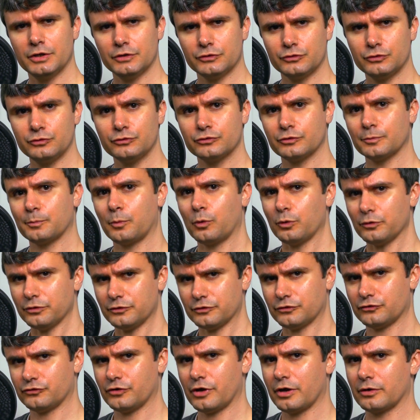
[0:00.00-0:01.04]
To support
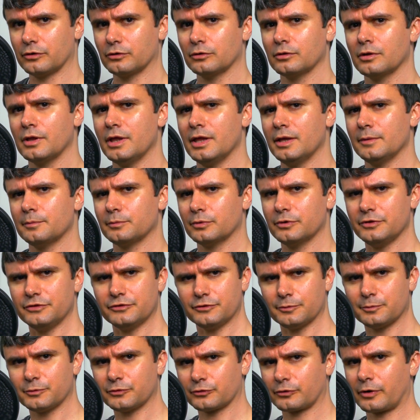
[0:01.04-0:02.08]
this channel, please
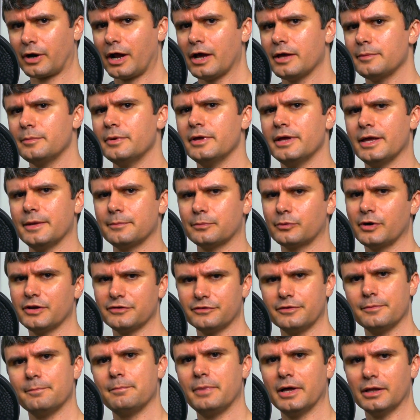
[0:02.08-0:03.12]
subscribe and press
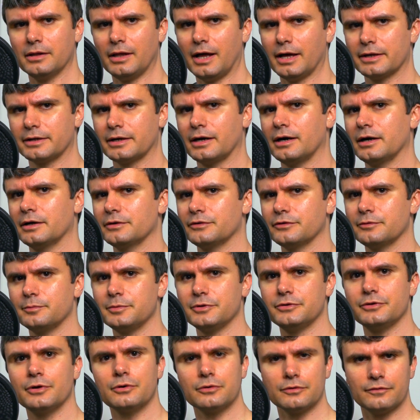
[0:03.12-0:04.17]
the bell icon to be
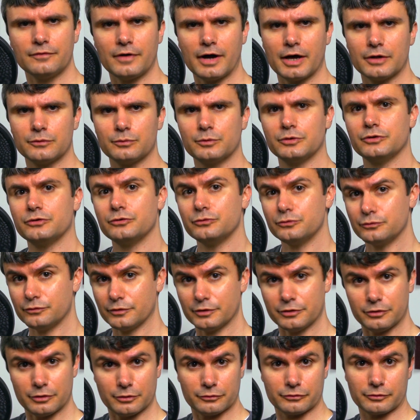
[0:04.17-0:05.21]
notified when new
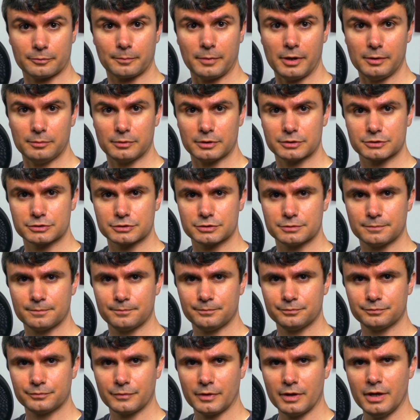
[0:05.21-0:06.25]
videos are published.
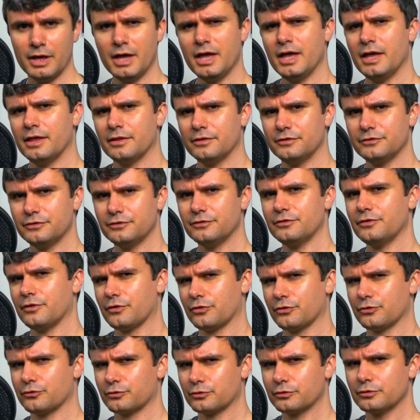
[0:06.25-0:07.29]
This is the
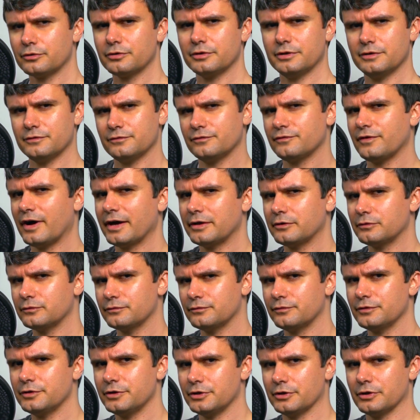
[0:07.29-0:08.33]
third and final
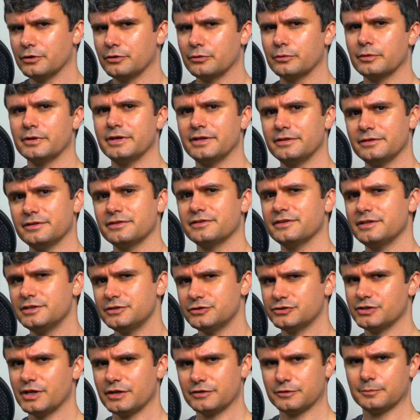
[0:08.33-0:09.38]
video in this
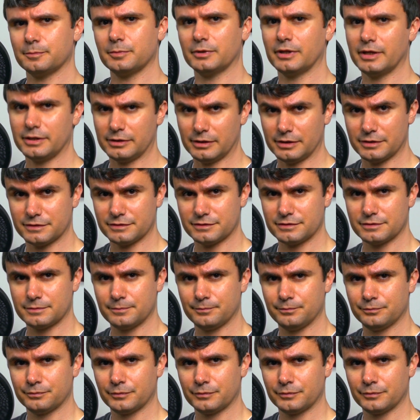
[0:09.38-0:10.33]
ingest playlist.